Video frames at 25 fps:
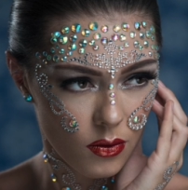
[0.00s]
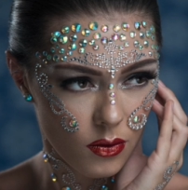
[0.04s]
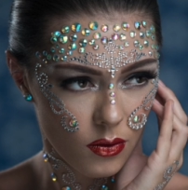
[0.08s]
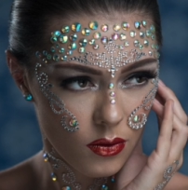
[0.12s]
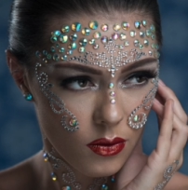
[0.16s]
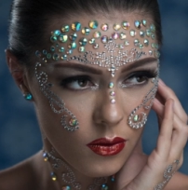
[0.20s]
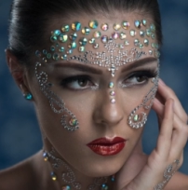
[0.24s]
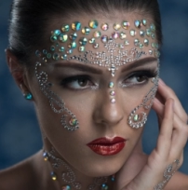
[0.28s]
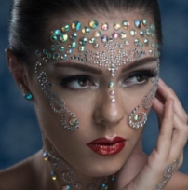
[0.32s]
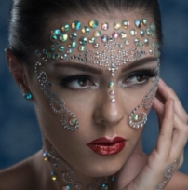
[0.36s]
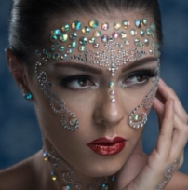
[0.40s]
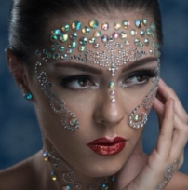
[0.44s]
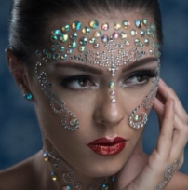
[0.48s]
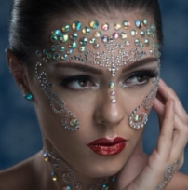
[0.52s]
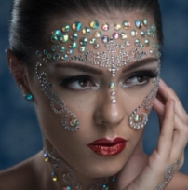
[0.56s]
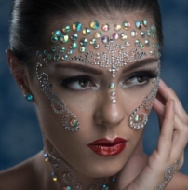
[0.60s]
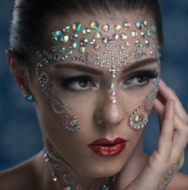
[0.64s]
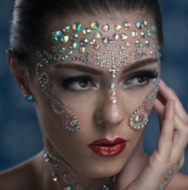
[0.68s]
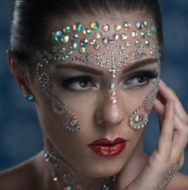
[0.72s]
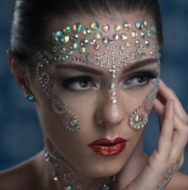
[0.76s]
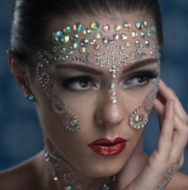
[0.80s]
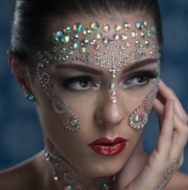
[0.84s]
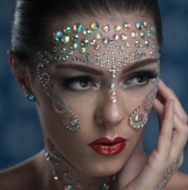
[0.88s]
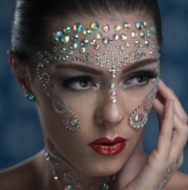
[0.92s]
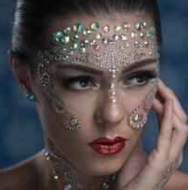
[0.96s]
those
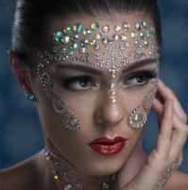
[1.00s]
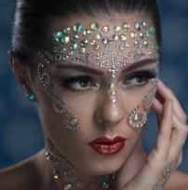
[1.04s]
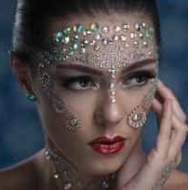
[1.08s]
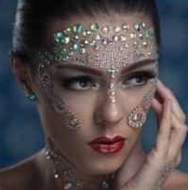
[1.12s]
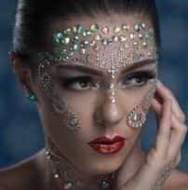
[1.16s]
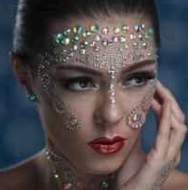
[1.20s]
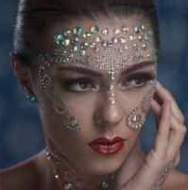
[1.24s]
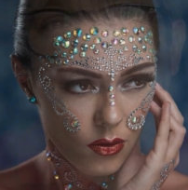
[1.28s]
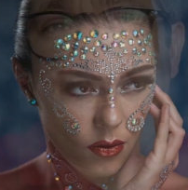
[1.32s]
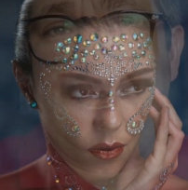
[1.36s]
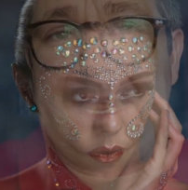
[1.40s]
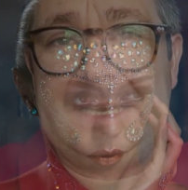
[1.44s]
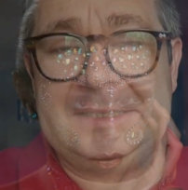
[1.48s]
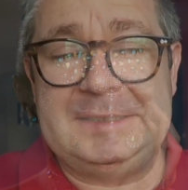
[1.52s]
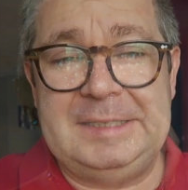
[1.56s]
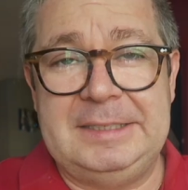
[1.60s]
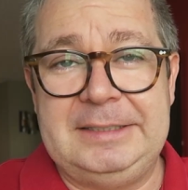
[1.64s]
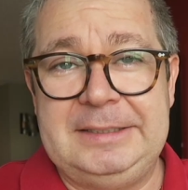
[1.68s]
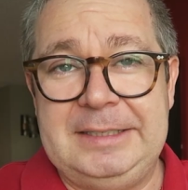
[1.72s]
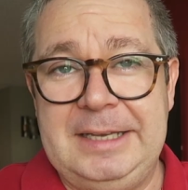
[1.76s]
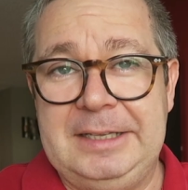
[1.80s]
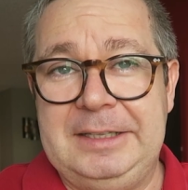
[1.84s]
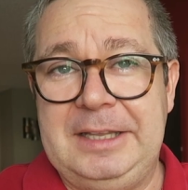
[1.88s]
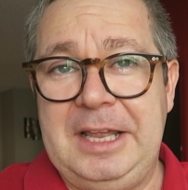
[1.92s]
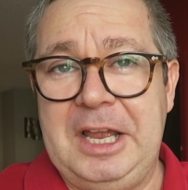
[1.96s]
papers are are, as I
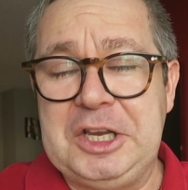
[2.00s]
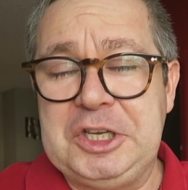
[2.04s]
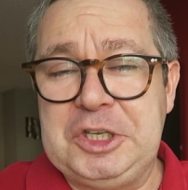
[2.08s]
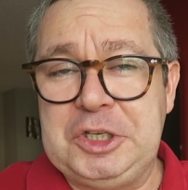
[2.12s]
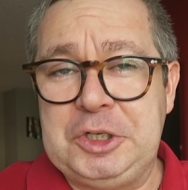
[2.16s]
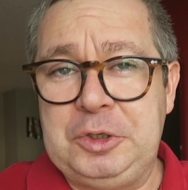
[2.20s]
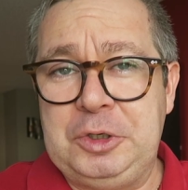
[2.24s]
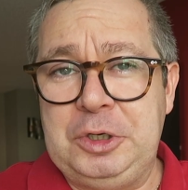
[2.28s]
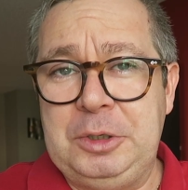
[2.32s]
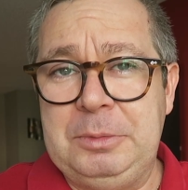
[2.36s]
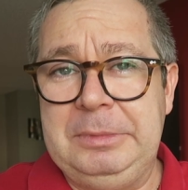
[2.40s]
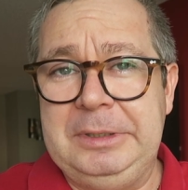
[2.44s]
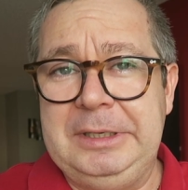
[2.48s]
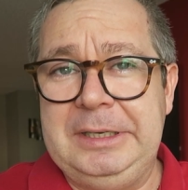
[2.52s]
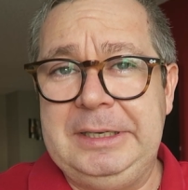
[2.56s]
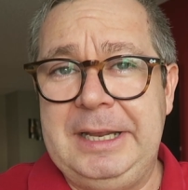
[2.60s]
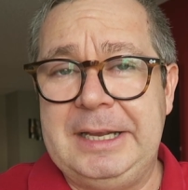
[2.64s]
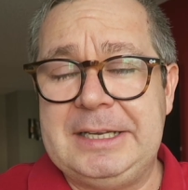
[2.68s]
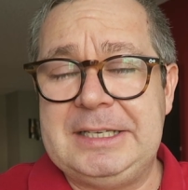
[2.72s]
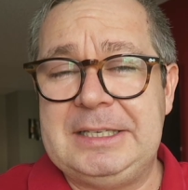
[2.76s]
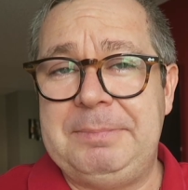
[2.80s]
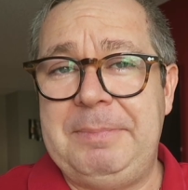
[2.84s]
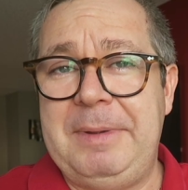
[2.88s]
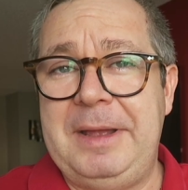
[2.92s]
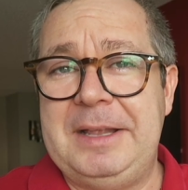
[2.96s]
said, extremely
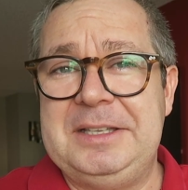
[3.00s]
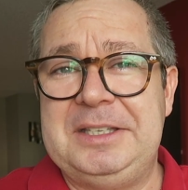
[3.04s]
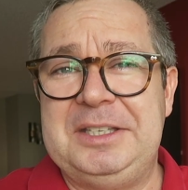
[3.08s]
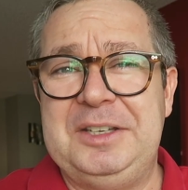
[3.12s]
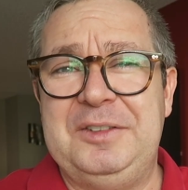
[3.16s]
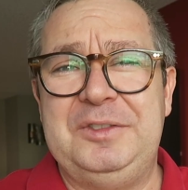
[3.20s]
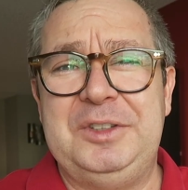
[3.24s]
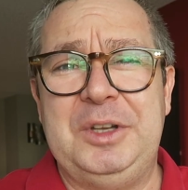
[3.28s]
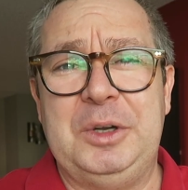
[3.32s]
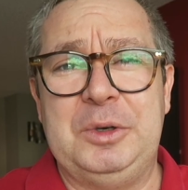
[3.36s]
inexpensive.